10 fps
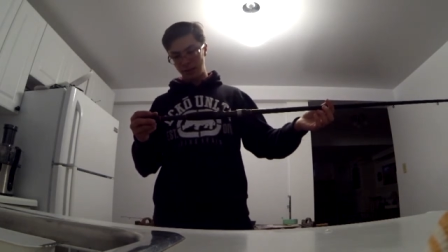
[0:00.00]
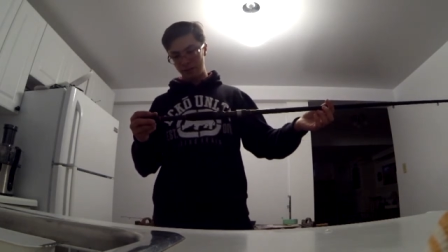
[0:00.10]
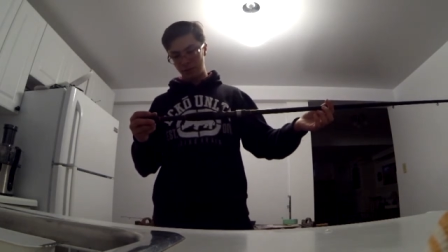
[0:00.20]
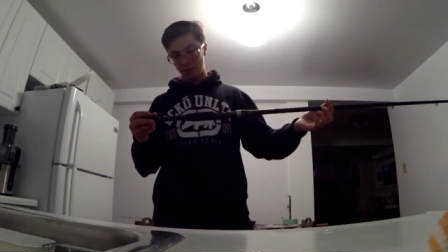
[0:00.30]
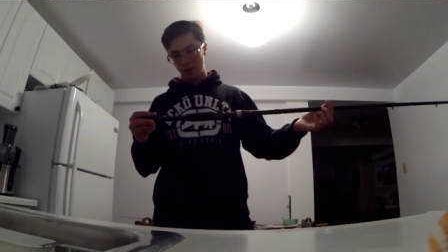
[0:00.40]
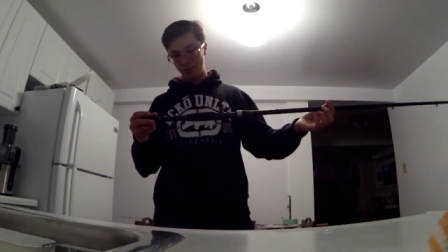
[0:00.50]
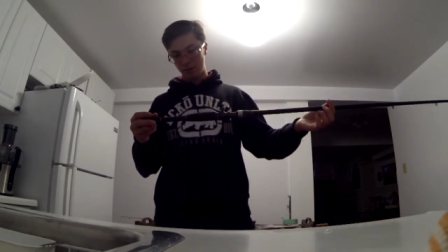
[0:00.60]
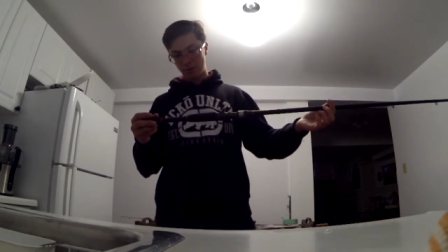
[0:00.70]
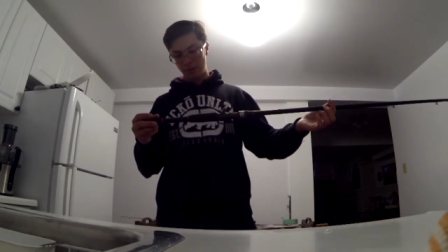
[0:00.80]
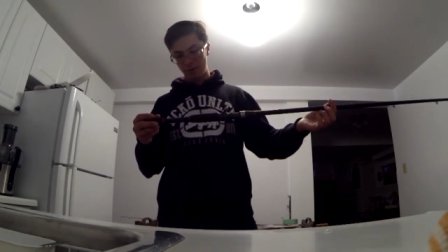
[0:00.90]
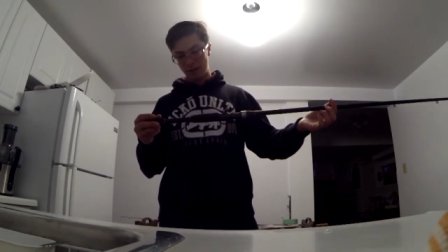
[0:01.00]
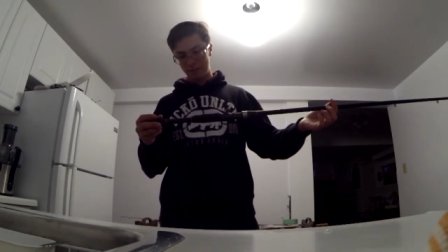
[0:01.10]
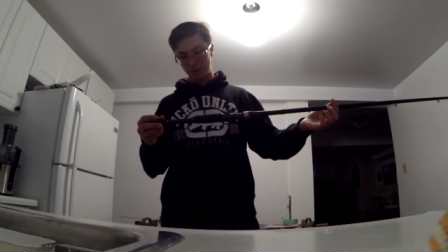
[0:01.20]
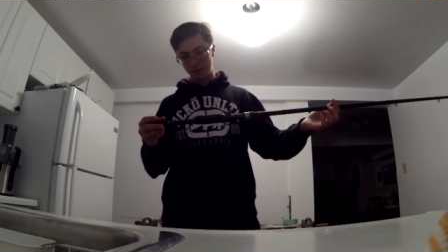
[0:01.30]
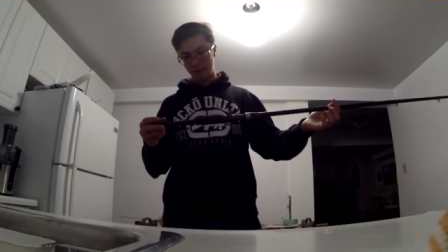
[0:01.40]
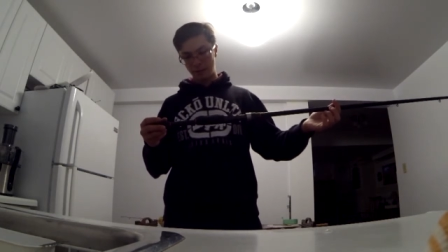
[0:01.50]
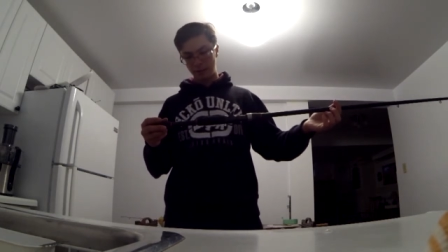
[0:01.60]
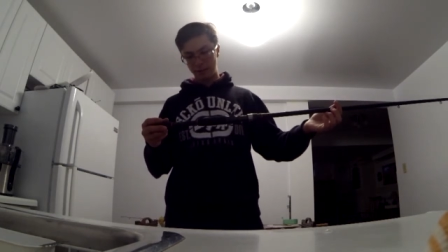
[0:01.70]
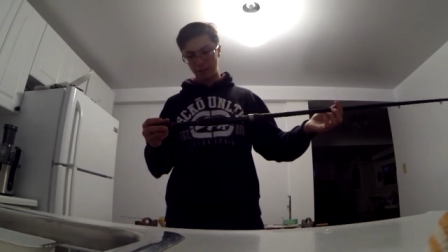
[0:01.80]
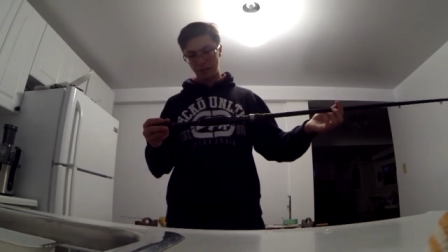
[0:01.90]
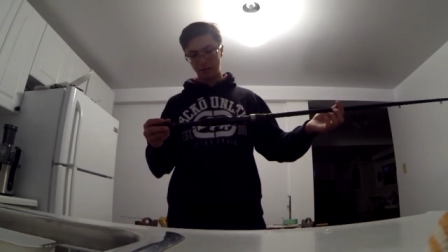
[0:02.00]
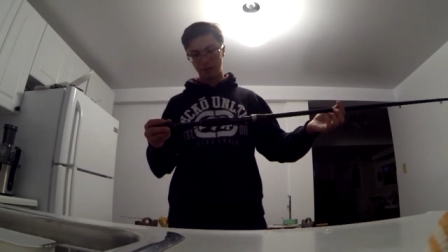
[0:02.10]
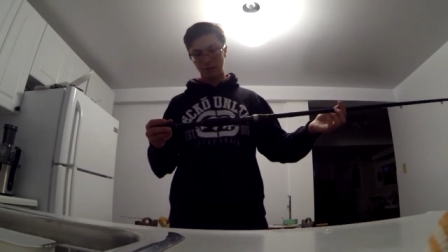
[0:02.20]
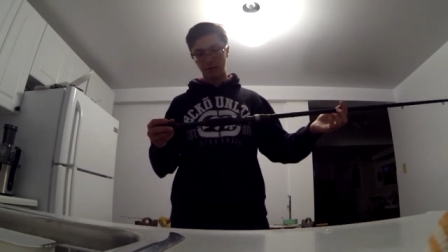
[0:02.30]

Designed for 12 to 25 pound test,